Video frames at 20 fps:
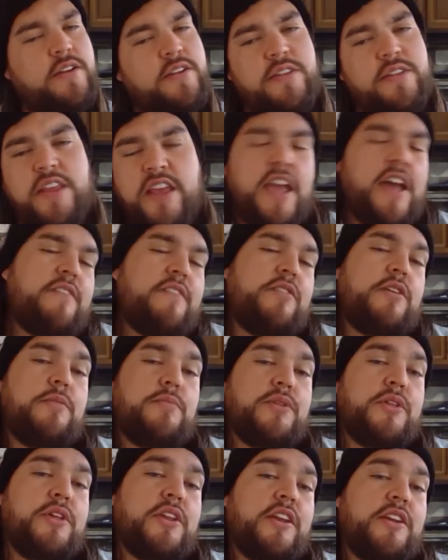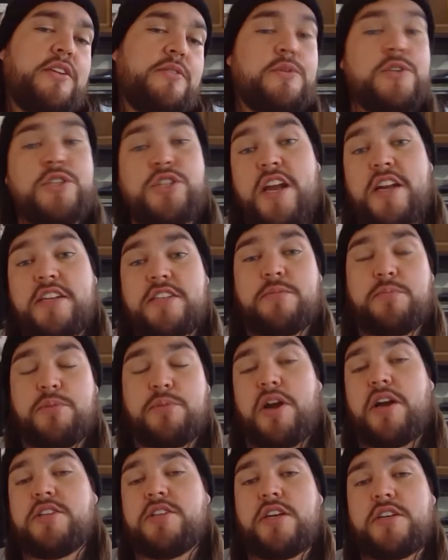They have the ability to reject a
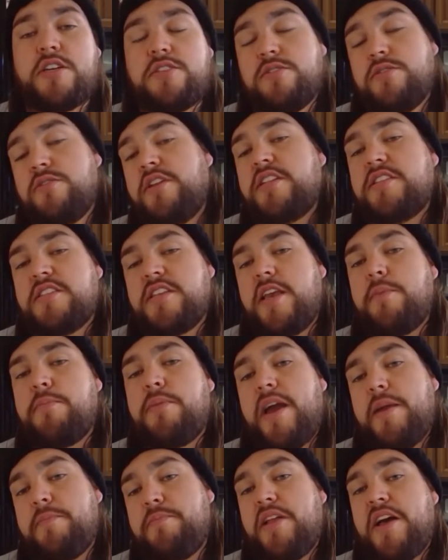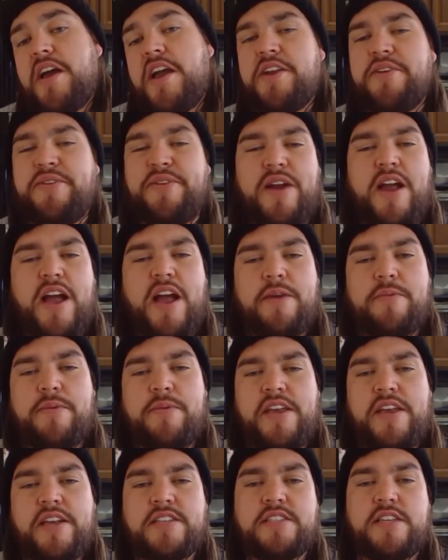project. So let's say a pipeline or a
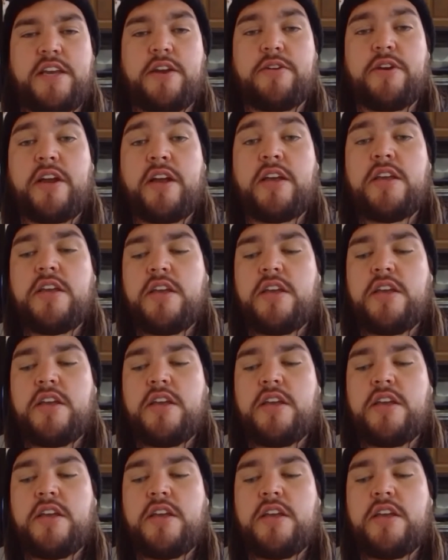highway, et cetera.